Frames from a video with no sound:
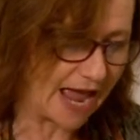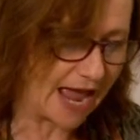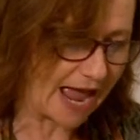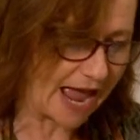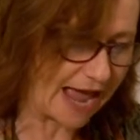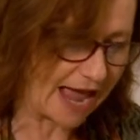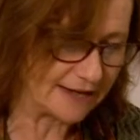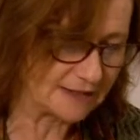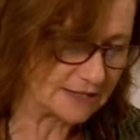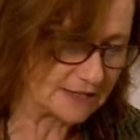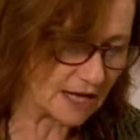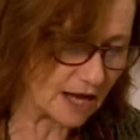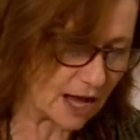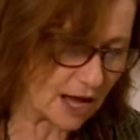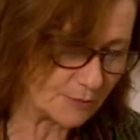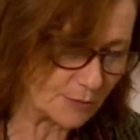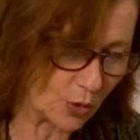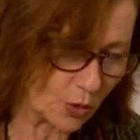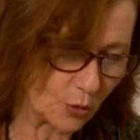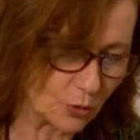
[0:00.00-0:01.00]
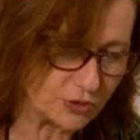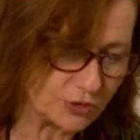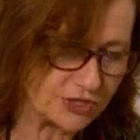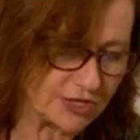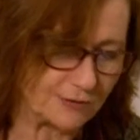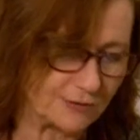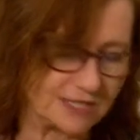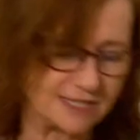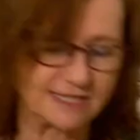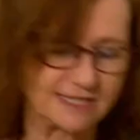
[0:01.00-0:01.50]
and
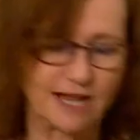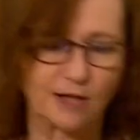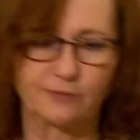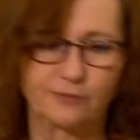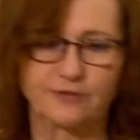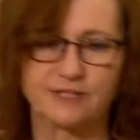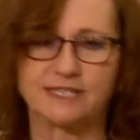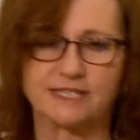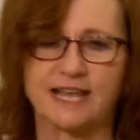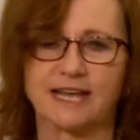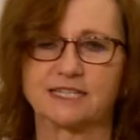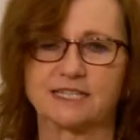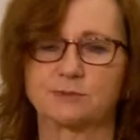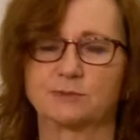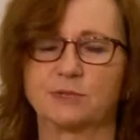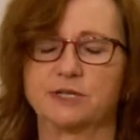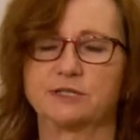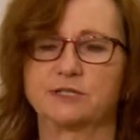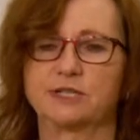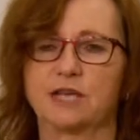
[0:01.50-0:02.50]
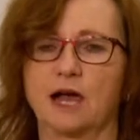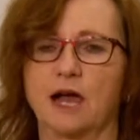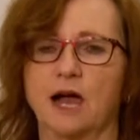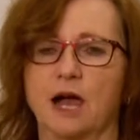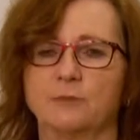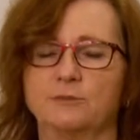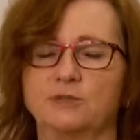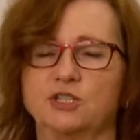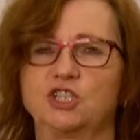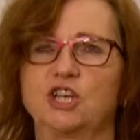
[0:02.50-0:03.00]
also a self-assessment
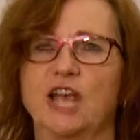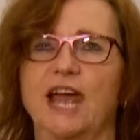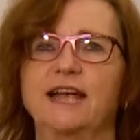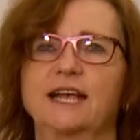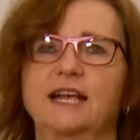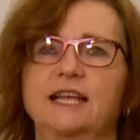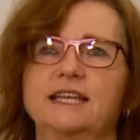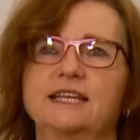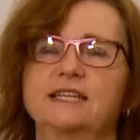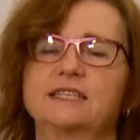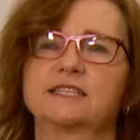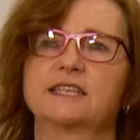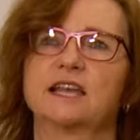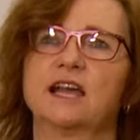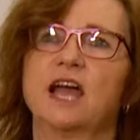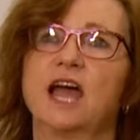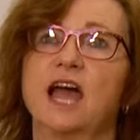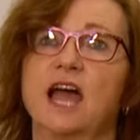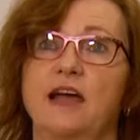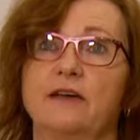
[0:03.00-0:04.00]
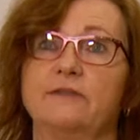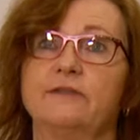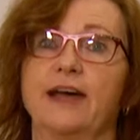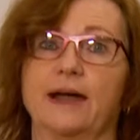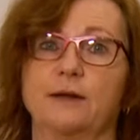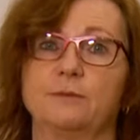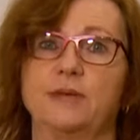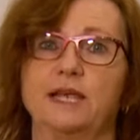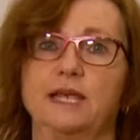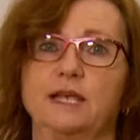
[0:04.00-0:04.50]
checklist
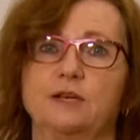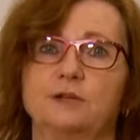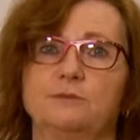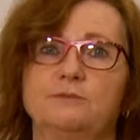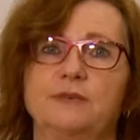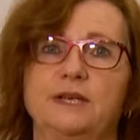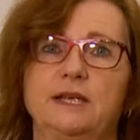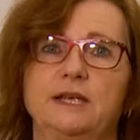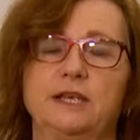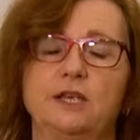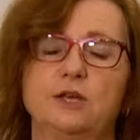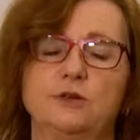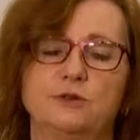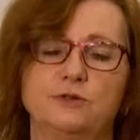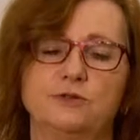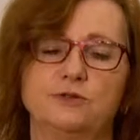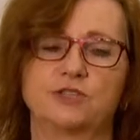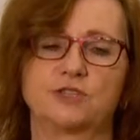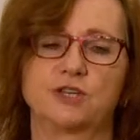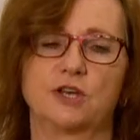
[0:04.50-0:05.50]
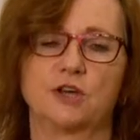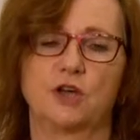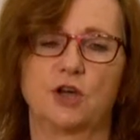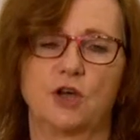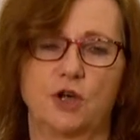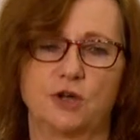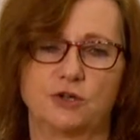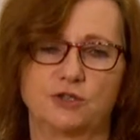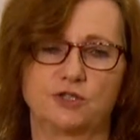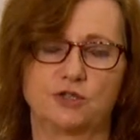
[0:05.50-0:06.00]
that can be used
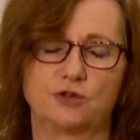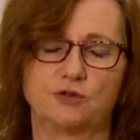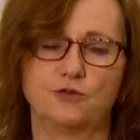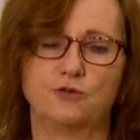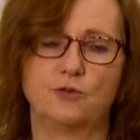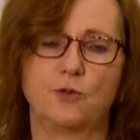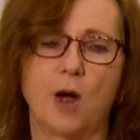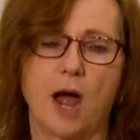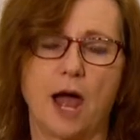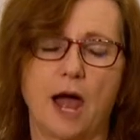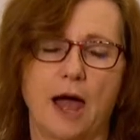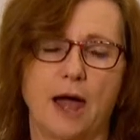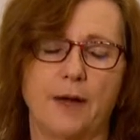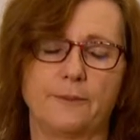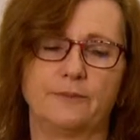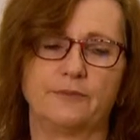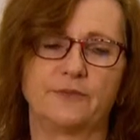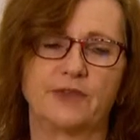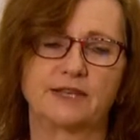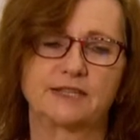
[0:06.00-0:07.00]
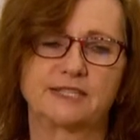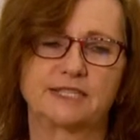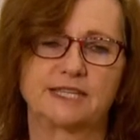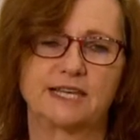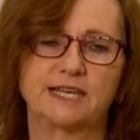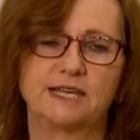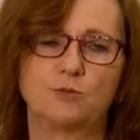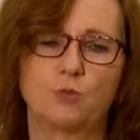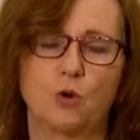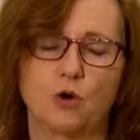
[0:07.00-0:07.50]
to
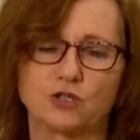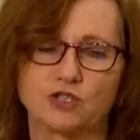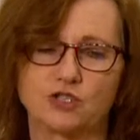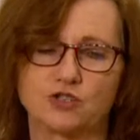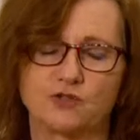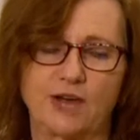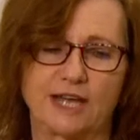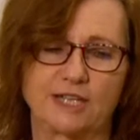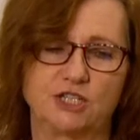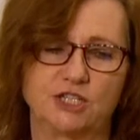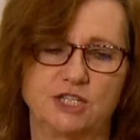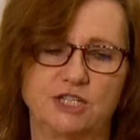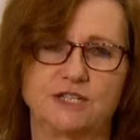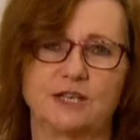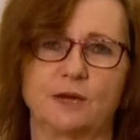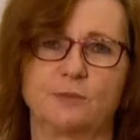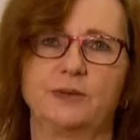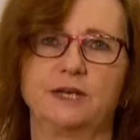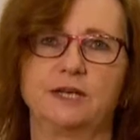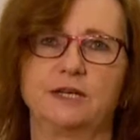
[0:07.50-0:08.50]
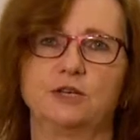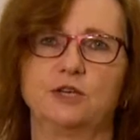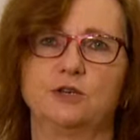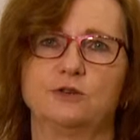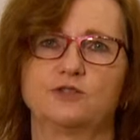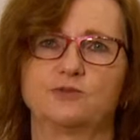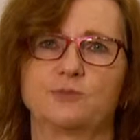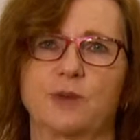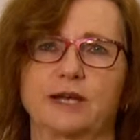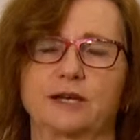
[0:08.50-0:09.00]
see what strategies are being
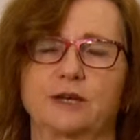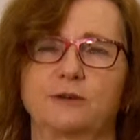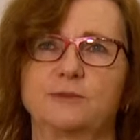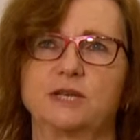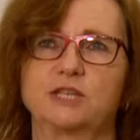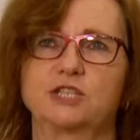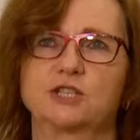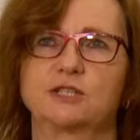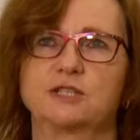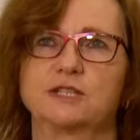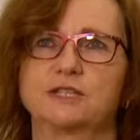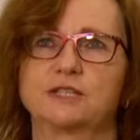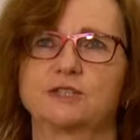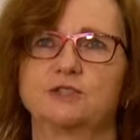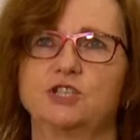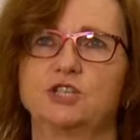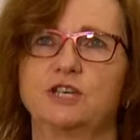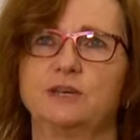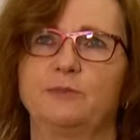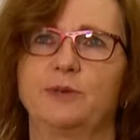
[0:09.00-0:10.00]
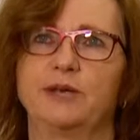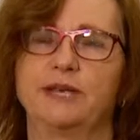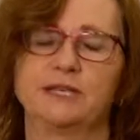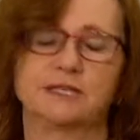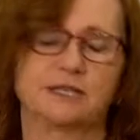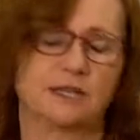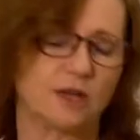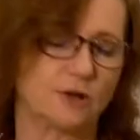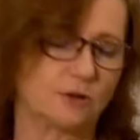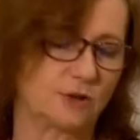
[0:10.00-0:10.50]
used by commissioners and
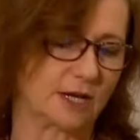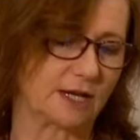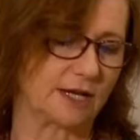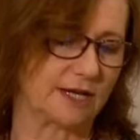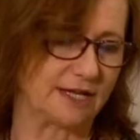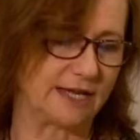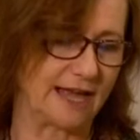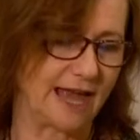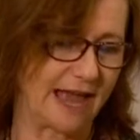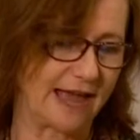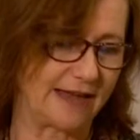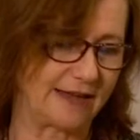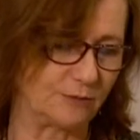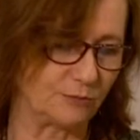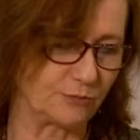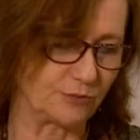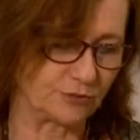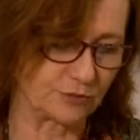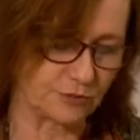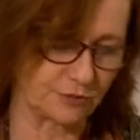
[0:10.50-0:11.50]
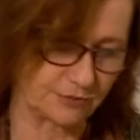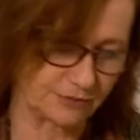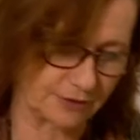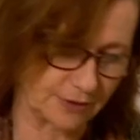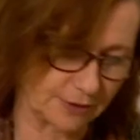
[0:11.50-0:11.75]
GPs locally and improve